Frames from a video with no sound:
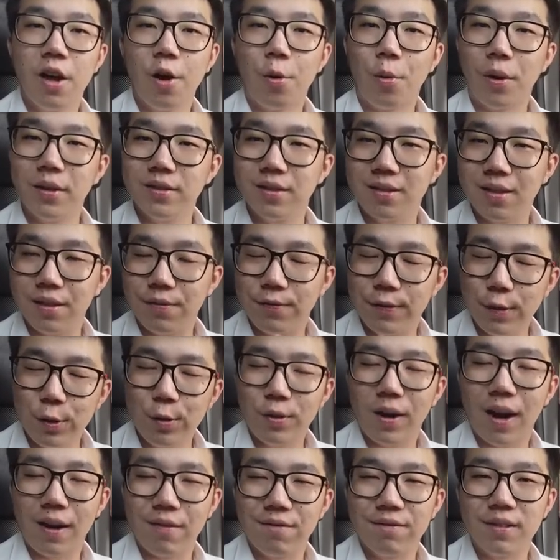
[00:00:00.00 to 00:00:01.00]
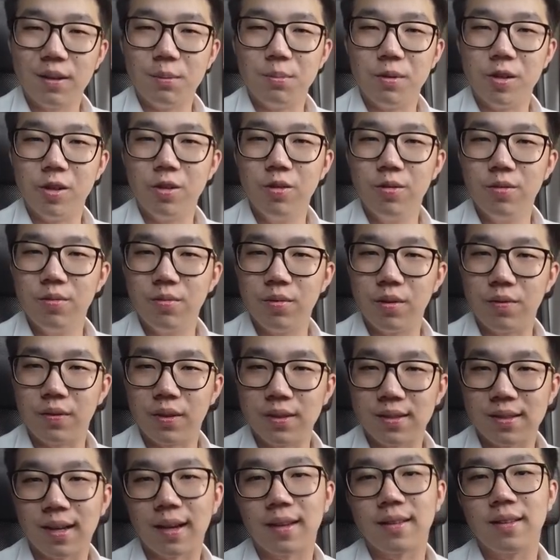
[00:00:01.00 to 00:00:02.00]
once they feel comfortable with
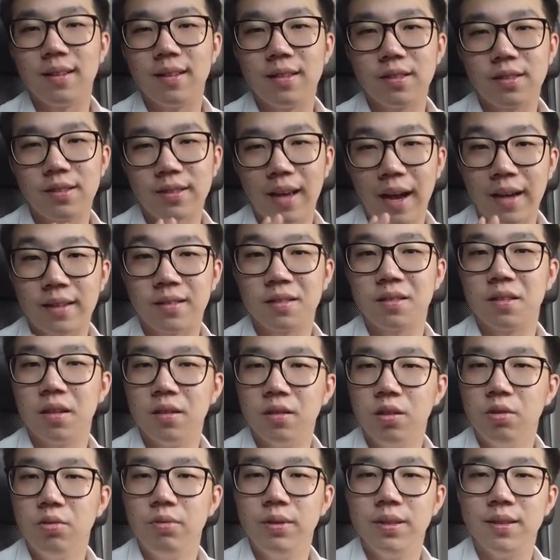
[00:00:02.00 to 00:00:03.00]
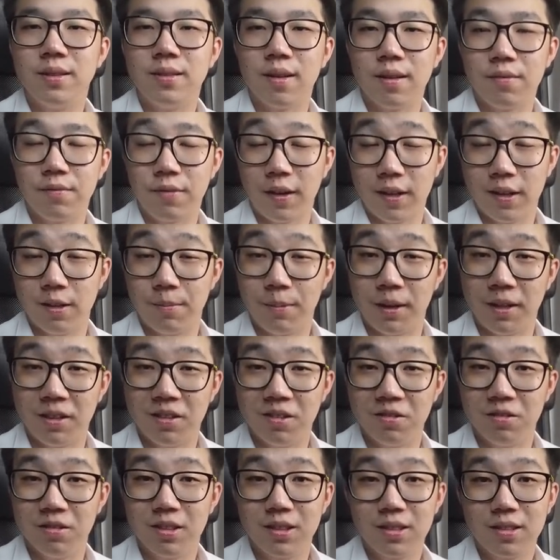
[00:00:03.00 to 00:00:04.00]
the sector's external risks and
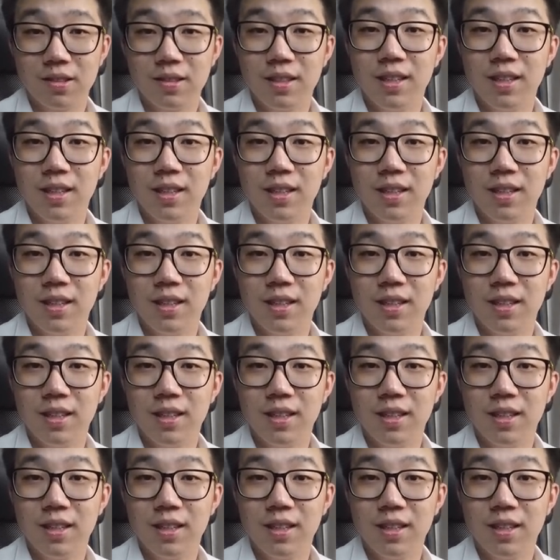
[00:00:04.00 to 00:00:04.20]
fundamentals.